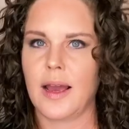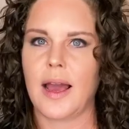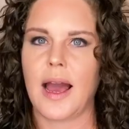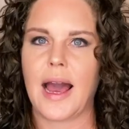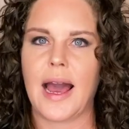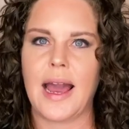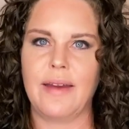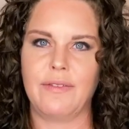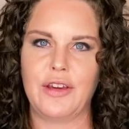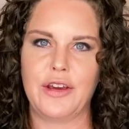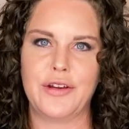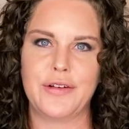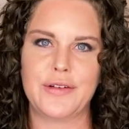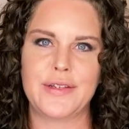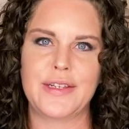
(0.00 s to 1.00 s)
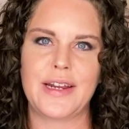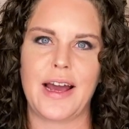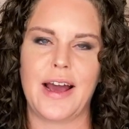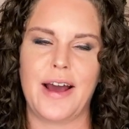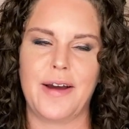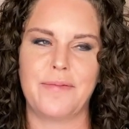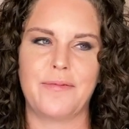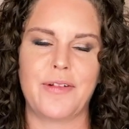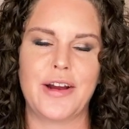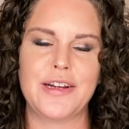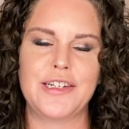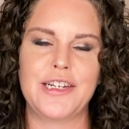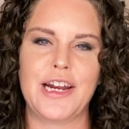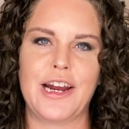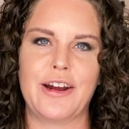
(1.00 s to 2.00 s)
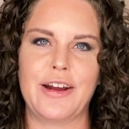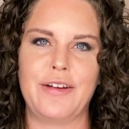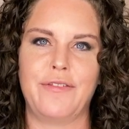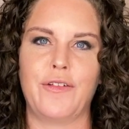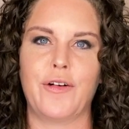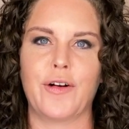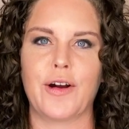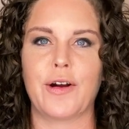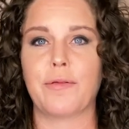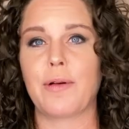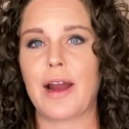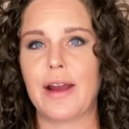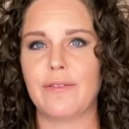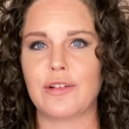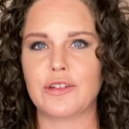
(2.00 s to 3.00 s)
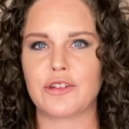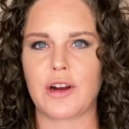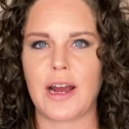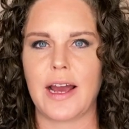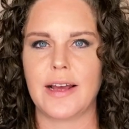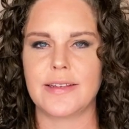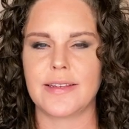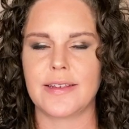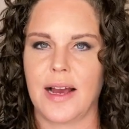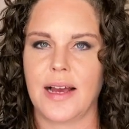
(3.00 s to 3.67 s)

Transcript: I've used French terry for a rival dress, a